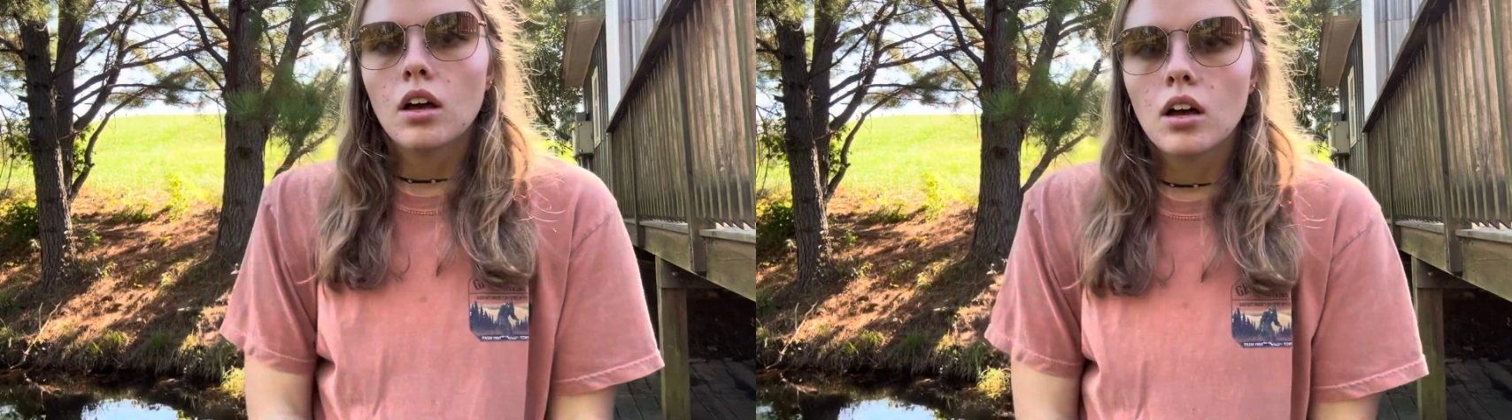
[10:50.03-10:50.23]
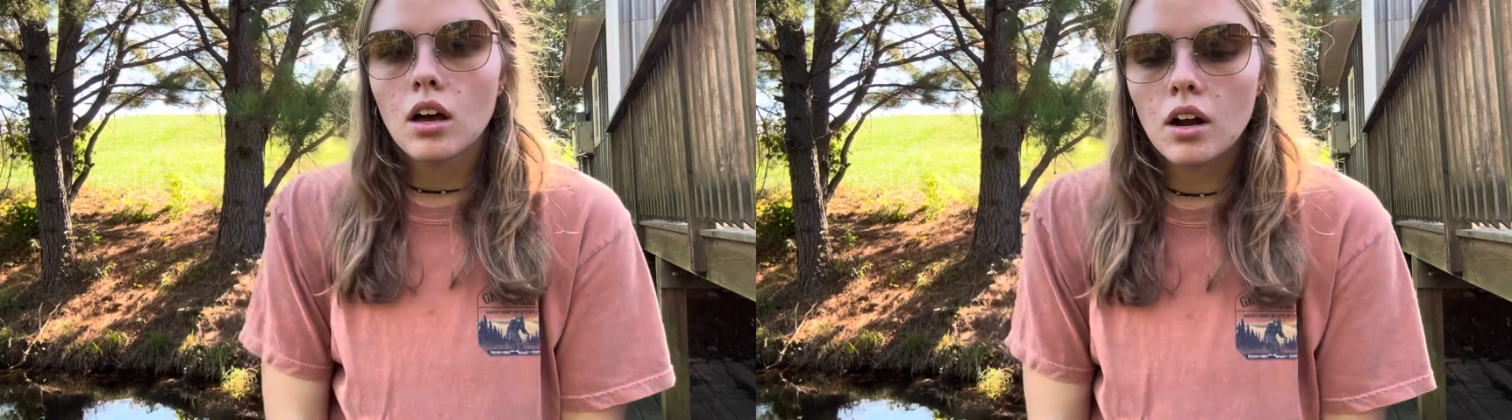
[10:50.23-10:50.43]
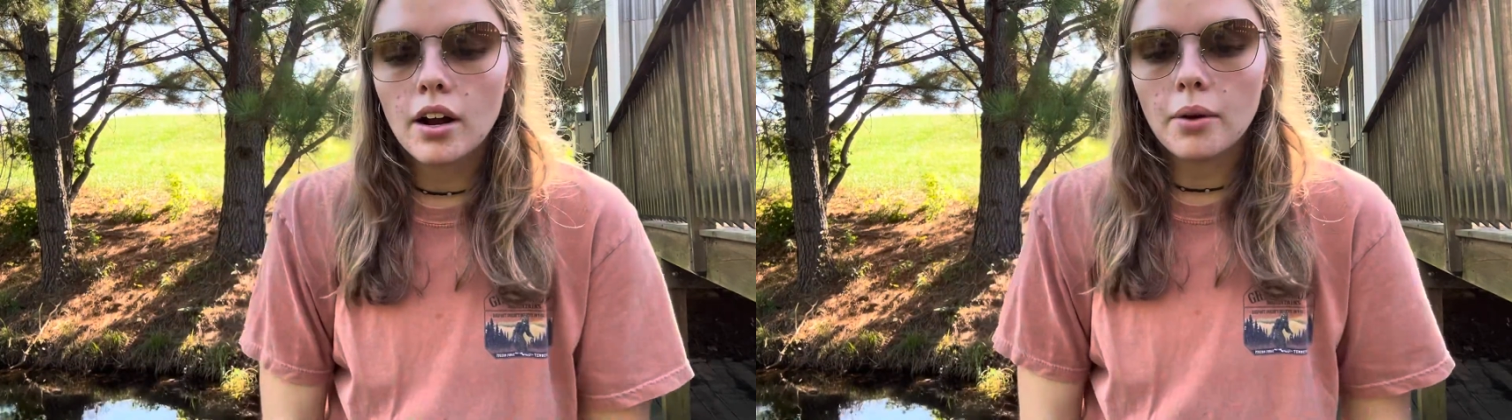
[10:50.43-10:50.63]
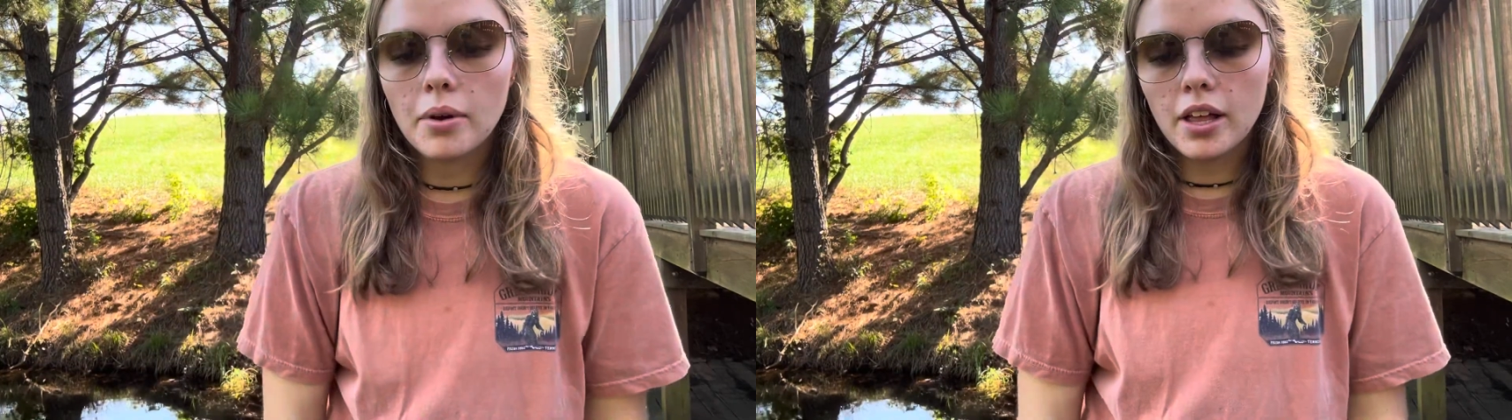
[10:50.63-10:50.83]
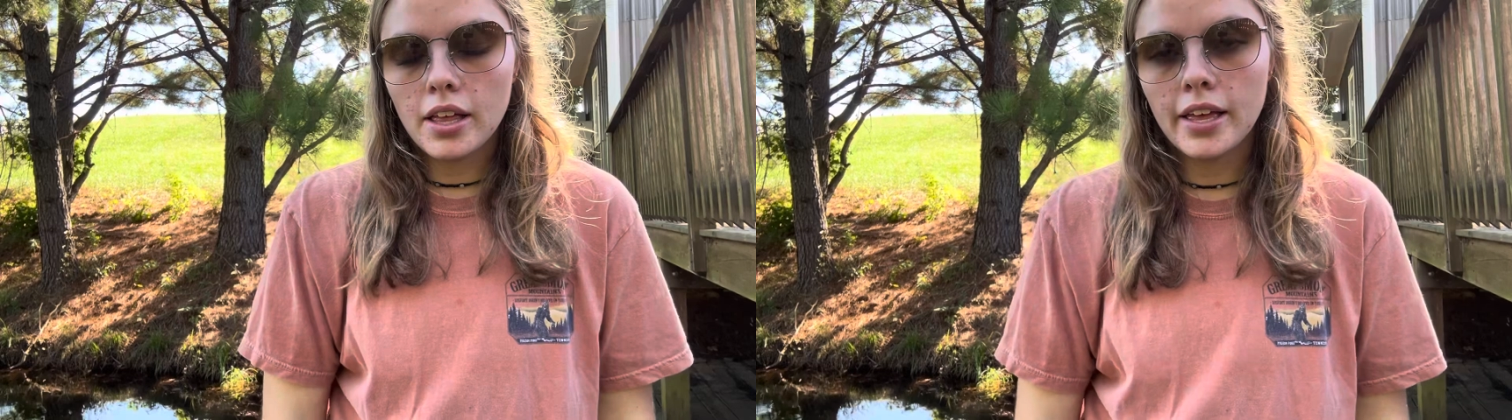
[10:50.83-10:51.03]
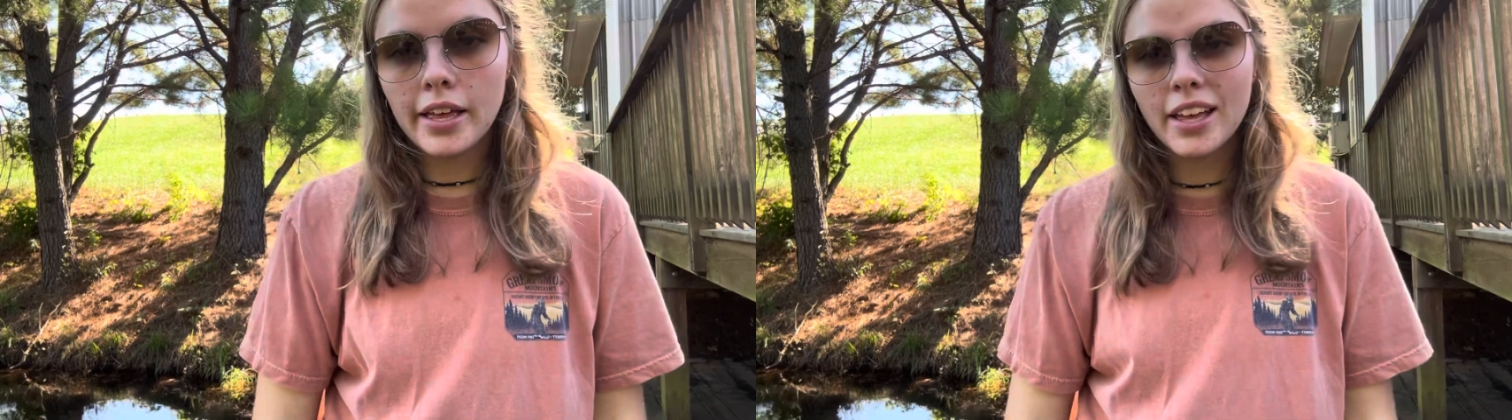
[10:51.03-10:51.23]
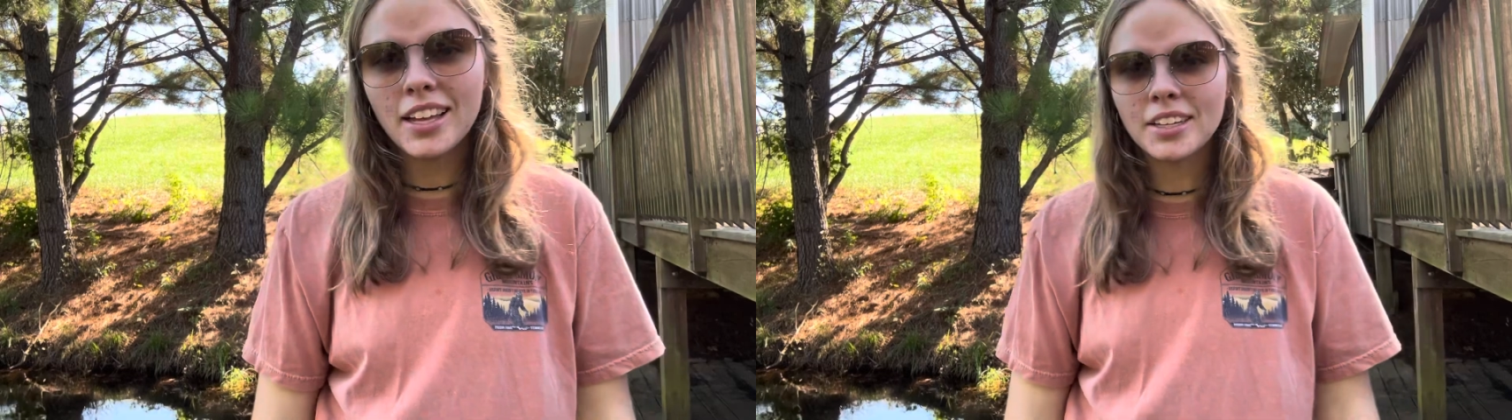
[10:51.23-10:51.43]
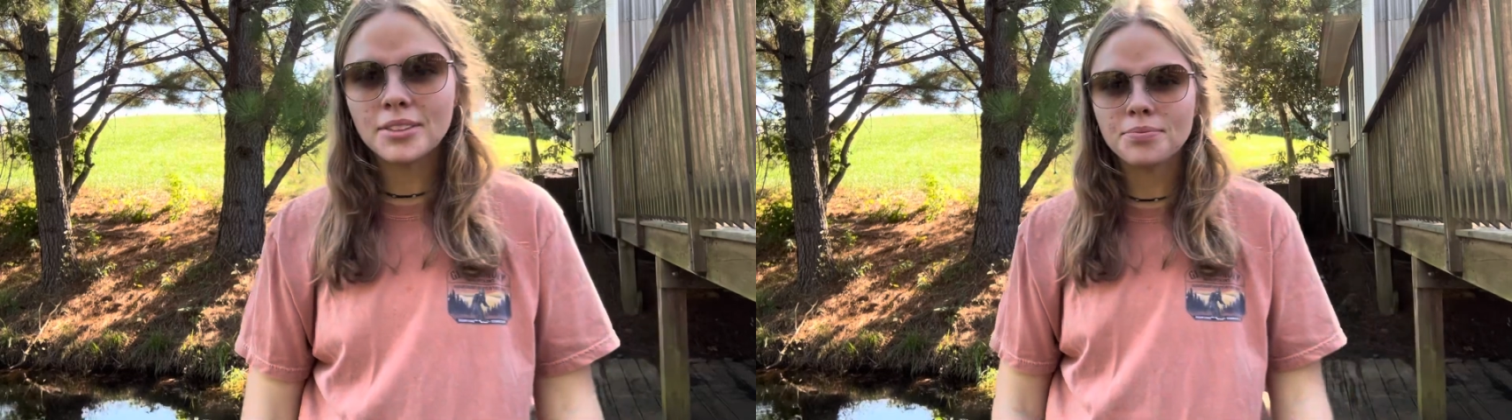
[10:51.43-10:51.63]
all right, well,
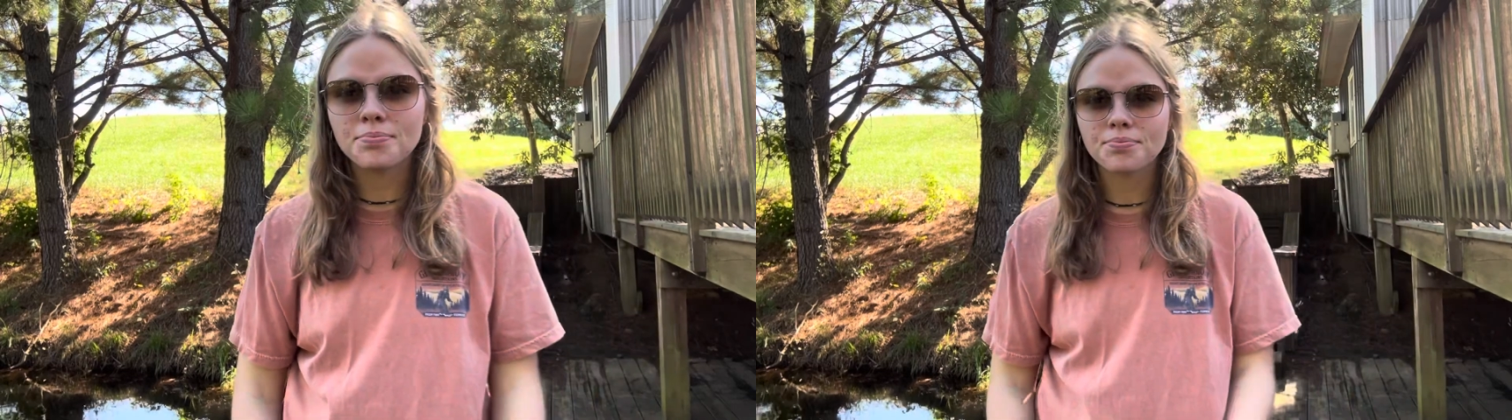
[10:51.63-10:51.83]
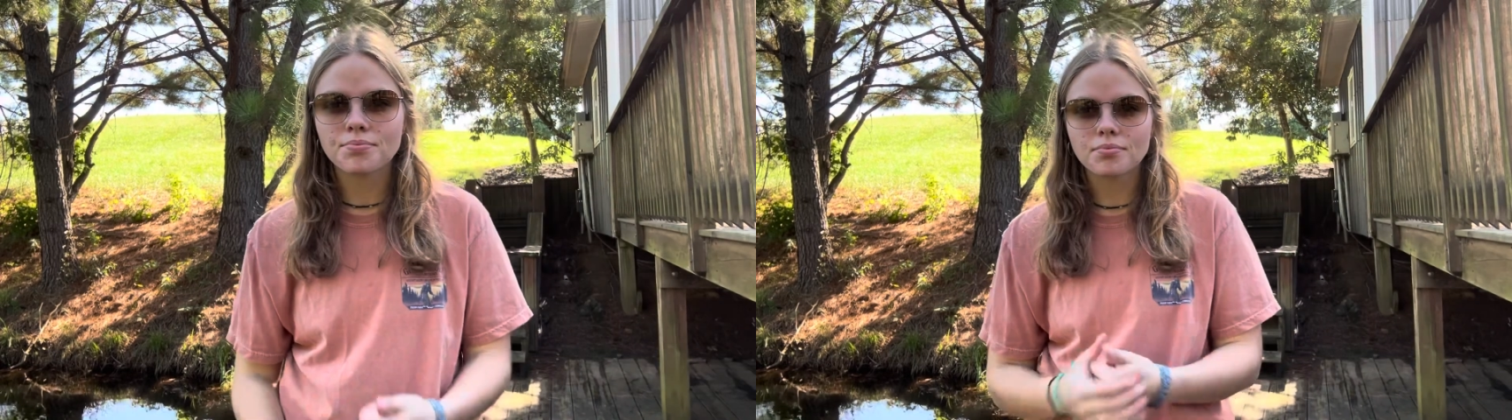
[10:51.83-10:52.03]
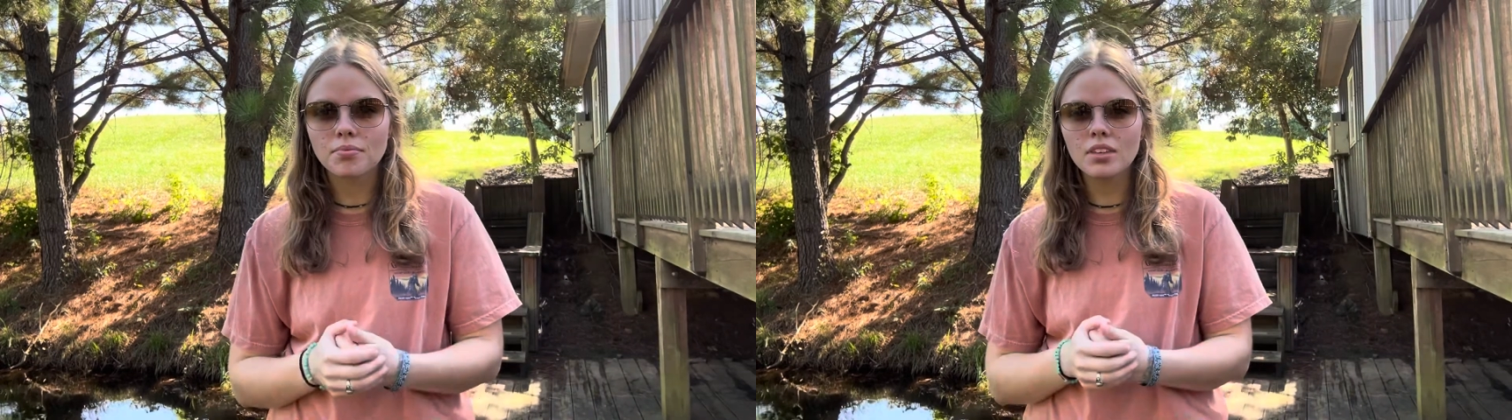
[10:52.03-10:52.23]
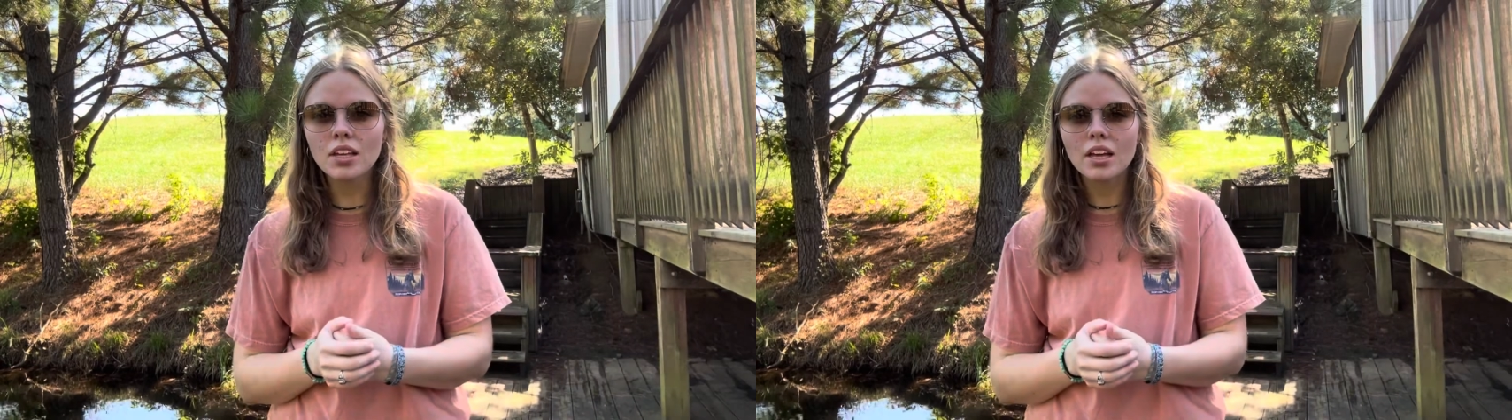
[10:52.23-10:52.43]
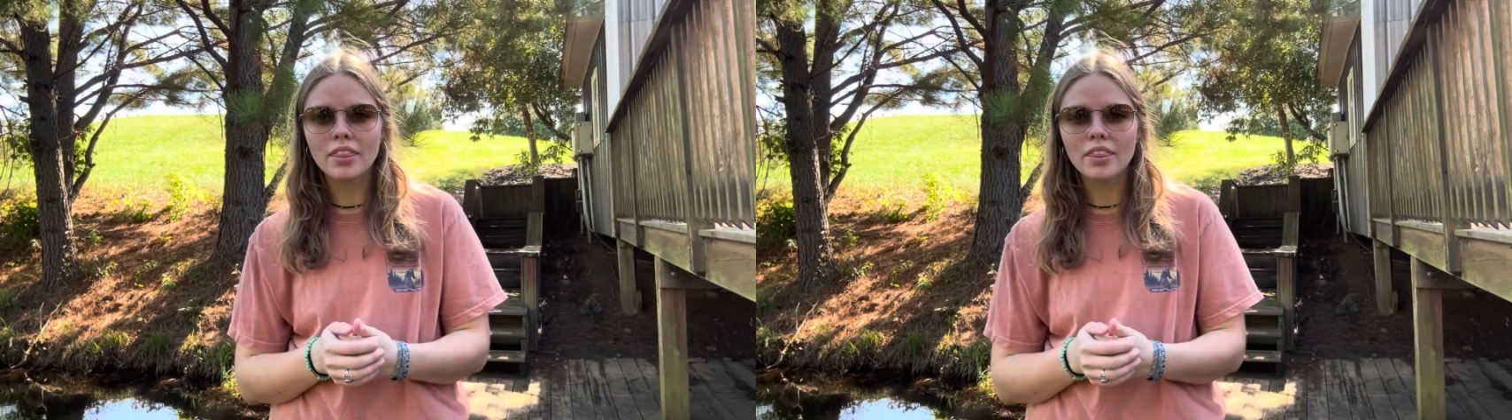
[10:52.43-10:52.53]
I